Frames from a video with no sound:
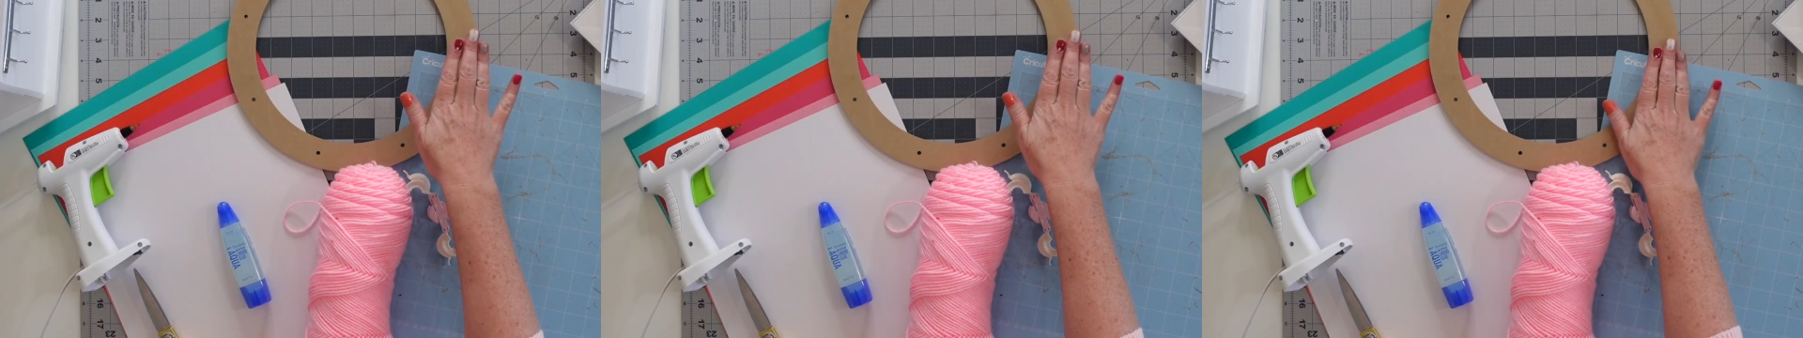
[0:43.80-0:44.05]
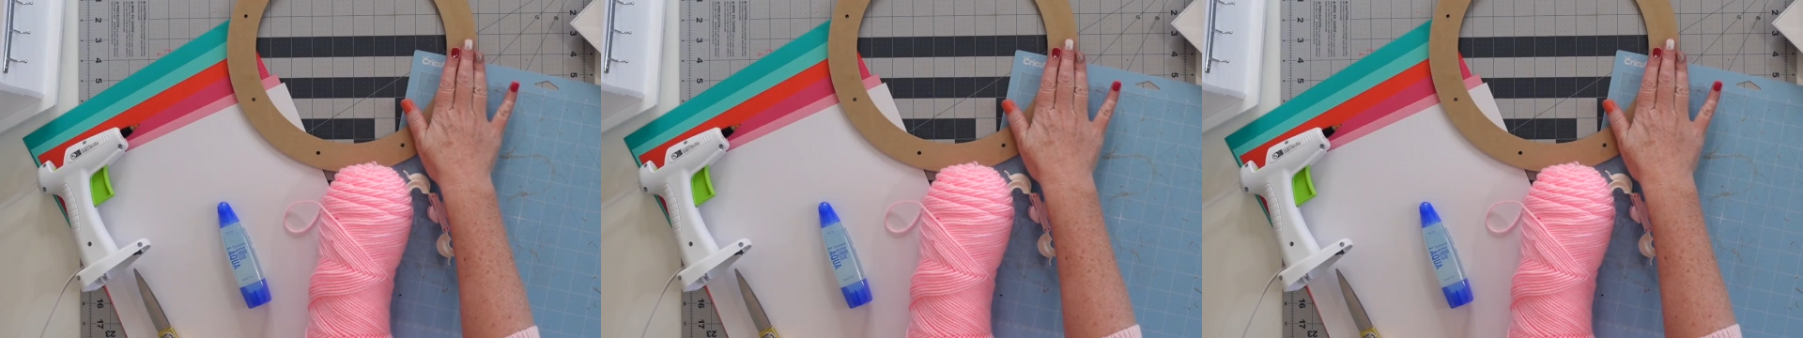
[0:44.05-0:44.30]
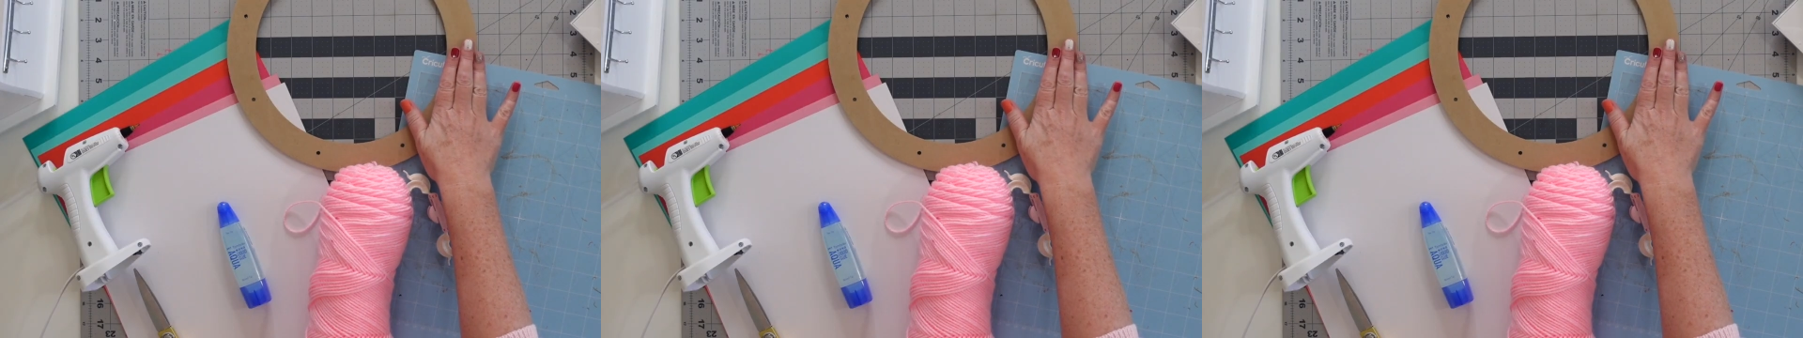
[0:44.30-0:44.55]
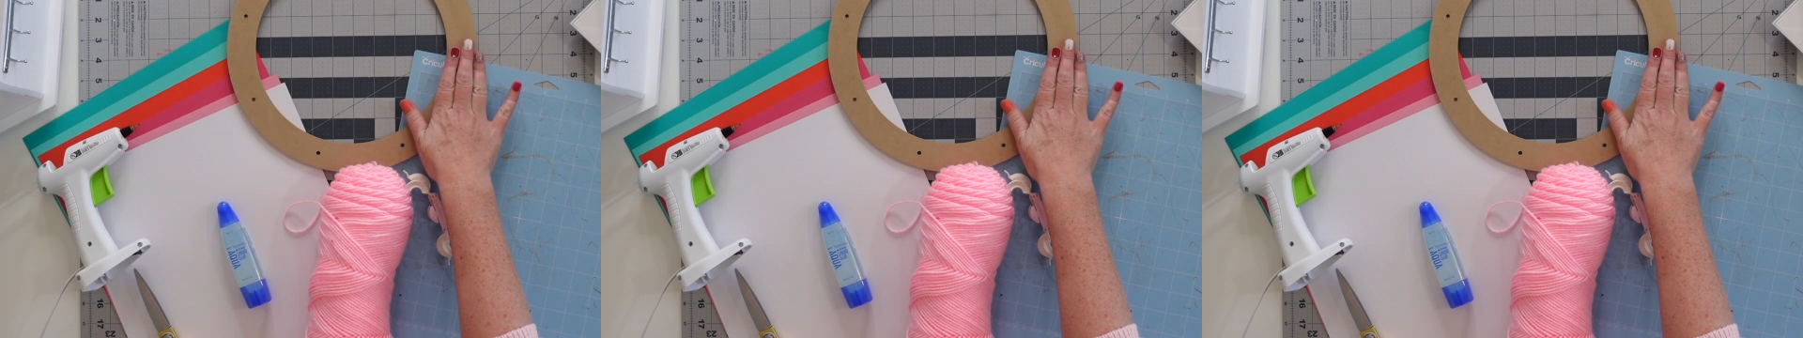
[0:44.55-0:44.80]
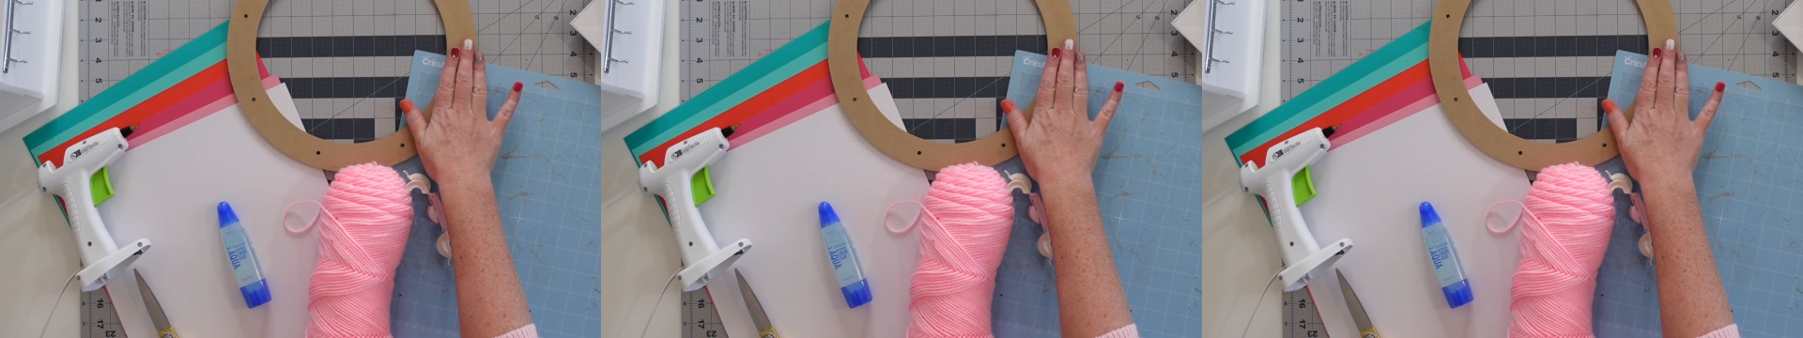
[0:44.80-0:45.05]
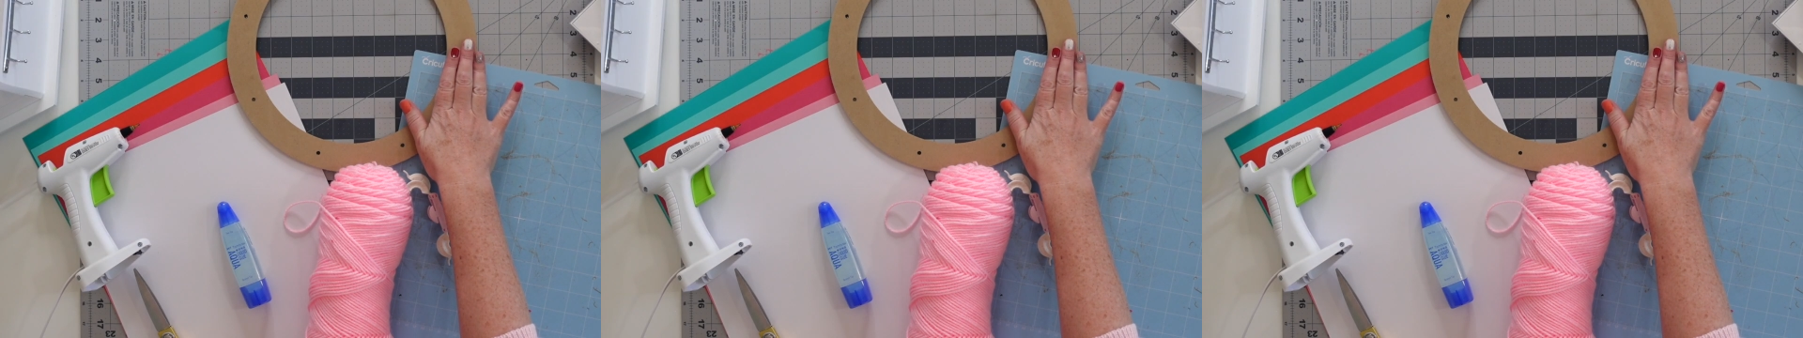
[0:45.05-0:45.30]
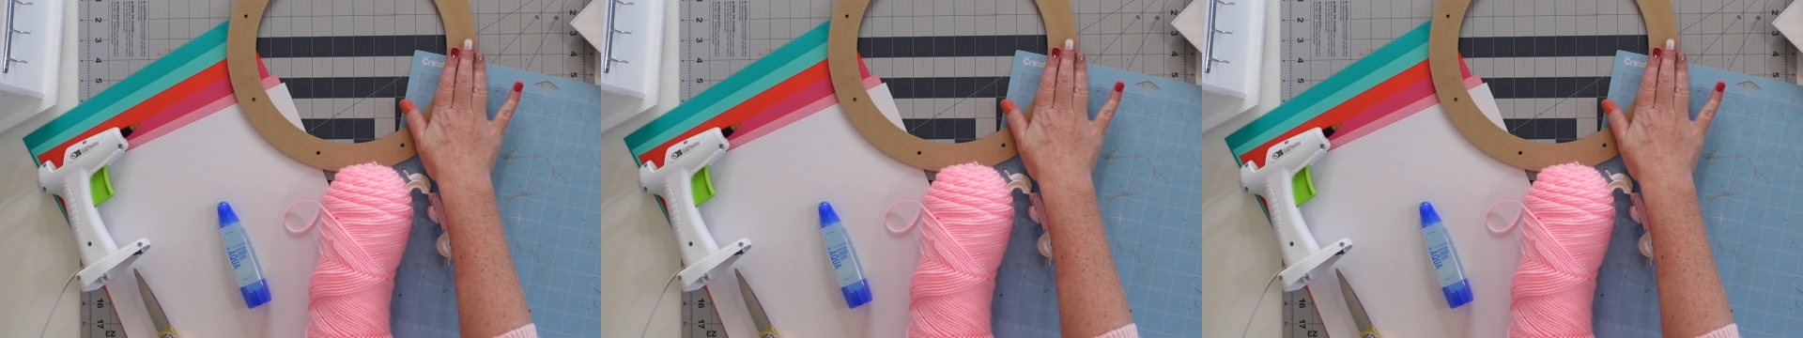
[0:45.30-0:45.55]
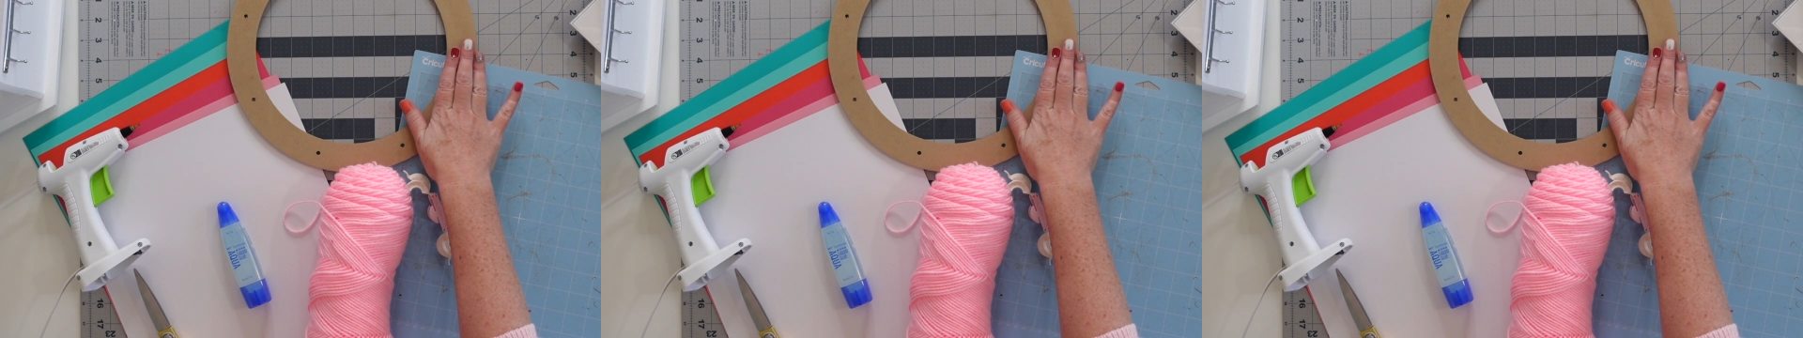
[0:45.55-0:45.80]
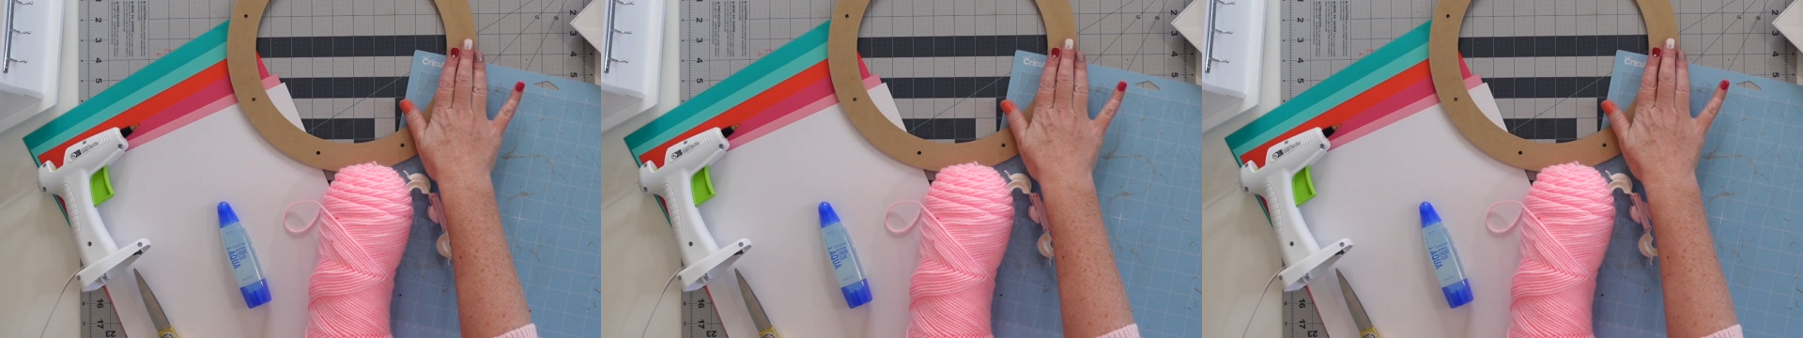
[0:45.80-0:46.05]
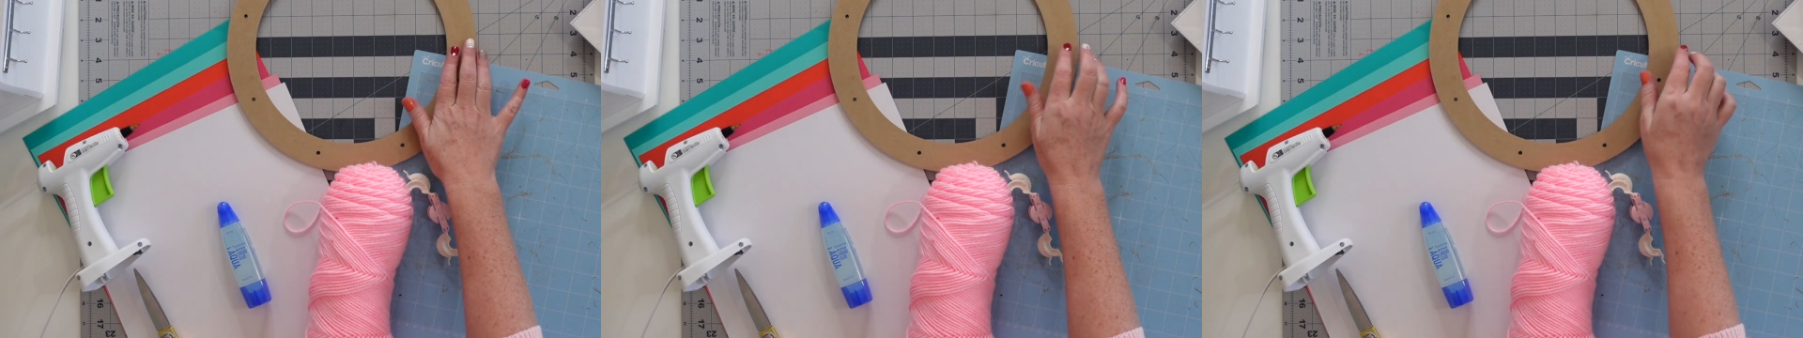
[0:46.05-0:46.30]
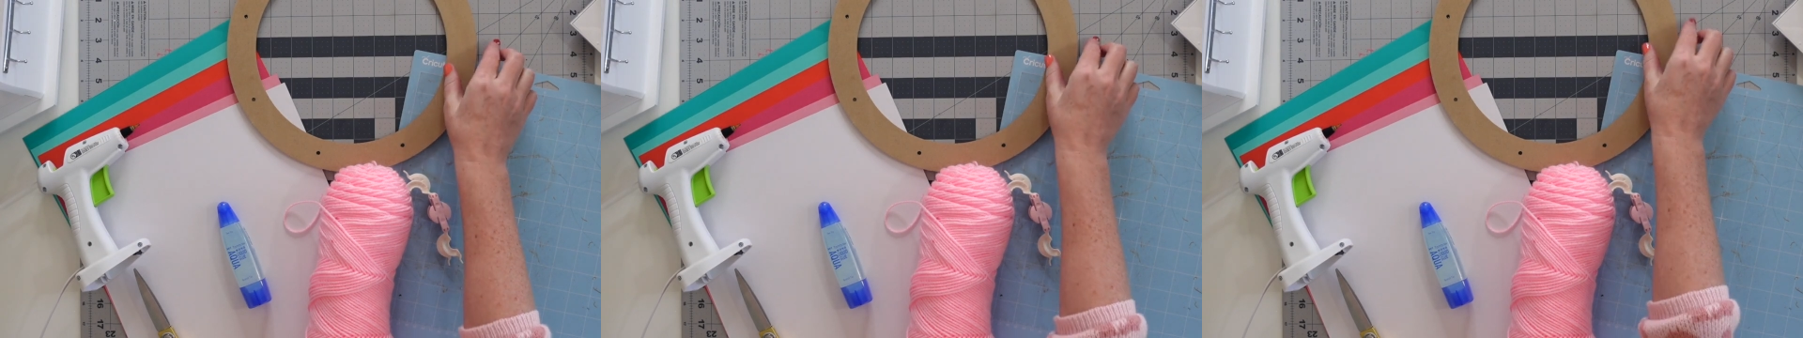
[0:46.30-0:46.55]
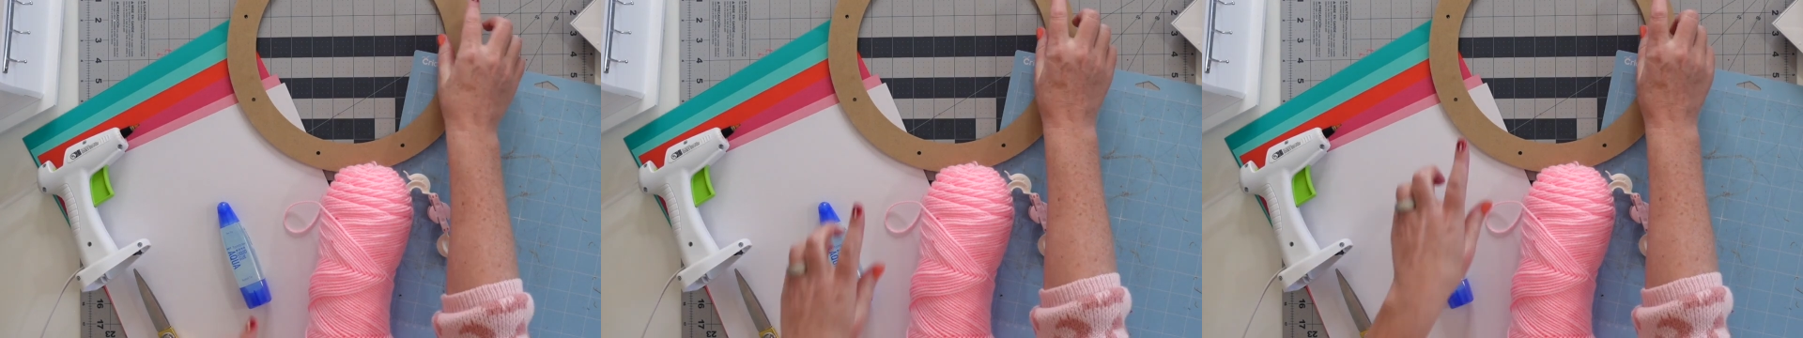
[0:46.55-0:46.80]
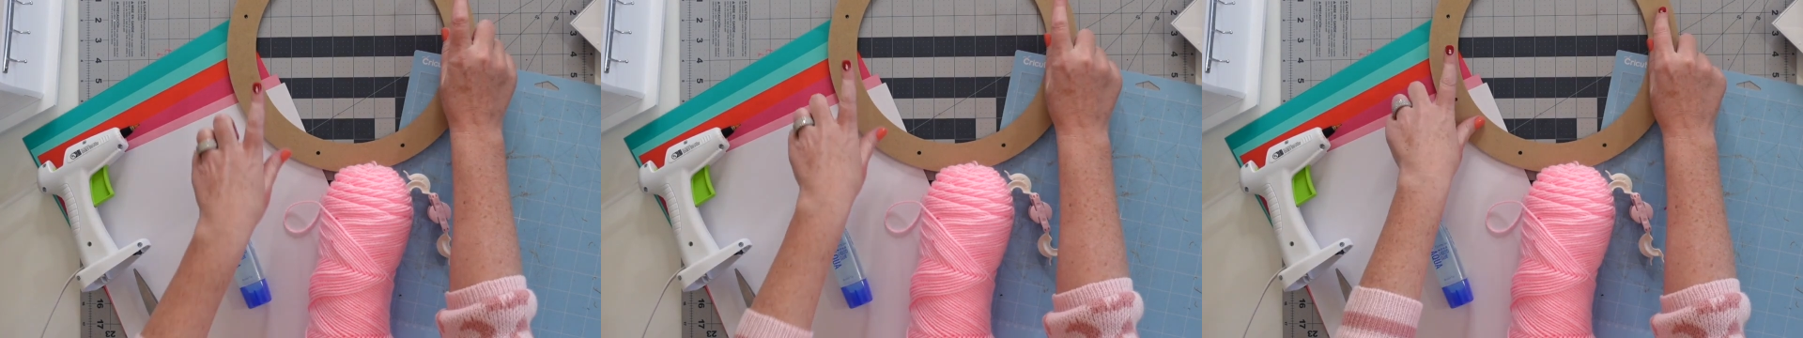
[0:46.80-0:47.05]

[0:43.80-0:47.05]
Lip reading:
[unreadable: no face in view]